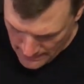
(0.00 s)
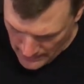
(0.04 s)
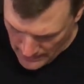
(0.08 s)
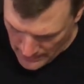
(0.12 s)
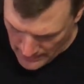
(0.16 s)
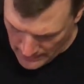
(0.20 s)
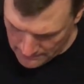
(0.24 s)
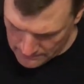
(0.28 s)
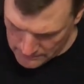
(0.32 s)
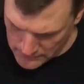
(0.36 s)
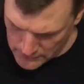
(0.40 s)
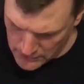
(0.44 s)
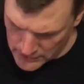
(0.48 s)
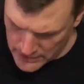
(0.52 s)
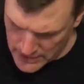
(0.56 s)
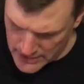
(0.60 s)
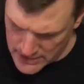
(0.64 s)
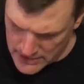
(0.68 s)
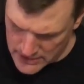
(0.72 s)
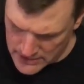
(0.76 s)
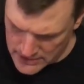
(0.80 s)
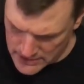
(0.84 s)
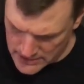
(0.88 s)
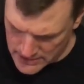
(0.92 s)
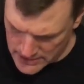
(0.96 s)
I'm
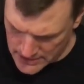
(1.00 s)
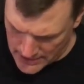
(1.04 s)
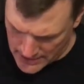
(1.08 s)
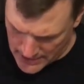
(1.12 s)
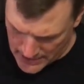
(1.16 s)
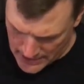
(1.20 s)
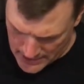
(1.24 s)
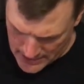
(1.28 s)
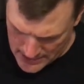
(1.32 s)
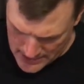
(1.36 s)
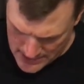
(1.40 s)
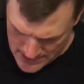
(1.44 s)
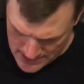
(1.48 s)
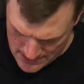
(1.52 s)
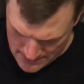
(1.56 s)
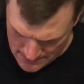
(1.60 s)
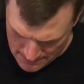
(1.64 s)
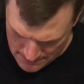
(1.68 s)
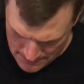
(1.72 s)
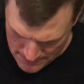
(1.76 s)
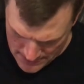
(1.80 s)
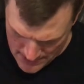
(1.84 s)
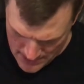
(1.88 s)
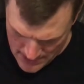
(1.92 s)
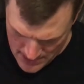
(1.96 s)
looking to see.
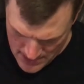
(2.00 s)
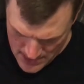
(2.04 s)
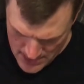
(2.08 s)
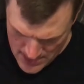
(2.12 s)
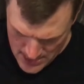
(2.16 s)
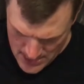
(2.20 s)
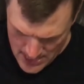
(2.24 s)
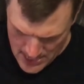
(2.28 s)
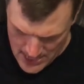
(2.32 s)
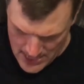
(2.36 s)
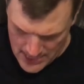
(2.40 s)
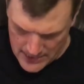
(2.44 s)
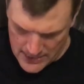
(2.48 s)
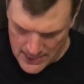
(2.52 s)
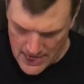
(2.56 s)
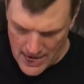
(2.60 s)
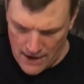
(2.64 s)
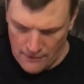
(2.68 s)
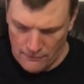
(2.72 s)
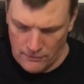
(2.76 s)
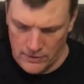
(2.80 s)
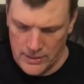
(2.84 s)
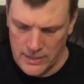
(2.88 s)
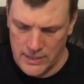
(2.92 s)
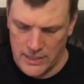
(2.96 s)
And
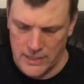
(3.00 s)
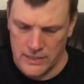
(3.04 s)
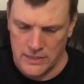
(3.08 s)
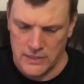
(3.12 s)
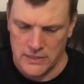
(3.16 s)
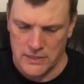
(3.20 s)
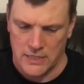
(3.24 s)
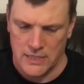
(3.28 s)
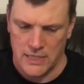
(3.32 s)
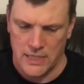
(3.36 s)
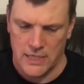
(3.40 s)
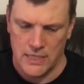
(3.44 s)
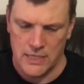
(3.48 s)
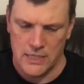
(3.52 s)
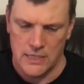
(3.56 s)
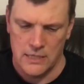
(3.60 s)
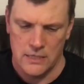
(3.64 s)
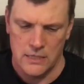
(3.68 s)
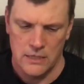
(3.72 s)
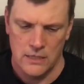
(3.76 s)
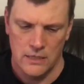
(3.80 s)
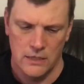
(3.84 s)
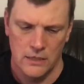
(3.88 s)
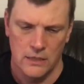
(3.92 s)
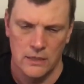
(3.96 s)
that one is the
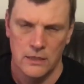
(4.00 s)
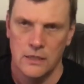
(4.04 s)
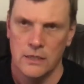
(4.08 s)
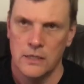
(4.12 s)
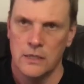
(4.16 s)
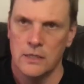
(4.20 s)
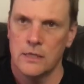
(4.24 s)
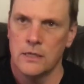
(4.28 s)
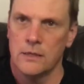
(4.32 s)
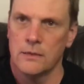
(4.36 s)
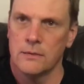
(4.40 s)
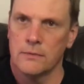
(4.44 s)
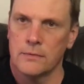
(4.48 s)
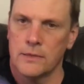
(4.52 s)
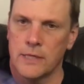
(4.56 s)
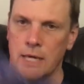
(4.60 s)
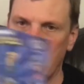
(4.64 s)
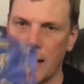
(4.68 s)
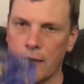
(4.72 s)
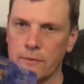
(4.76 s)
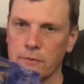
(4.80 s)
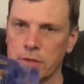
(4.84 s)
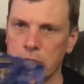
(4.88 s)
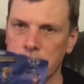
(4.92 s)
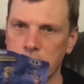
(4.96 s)

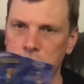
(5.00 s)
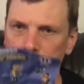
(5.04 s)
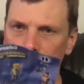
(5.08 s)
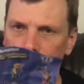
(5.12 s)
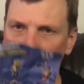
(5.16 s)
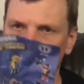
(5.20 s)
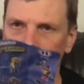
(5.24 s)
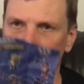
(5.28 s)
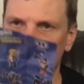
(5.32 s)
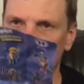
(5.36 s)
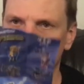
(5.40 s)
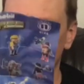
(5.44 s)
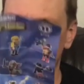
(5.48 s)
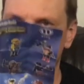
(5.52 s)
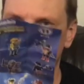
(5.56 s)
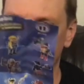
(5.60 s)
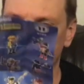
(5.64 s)
guy with the sword.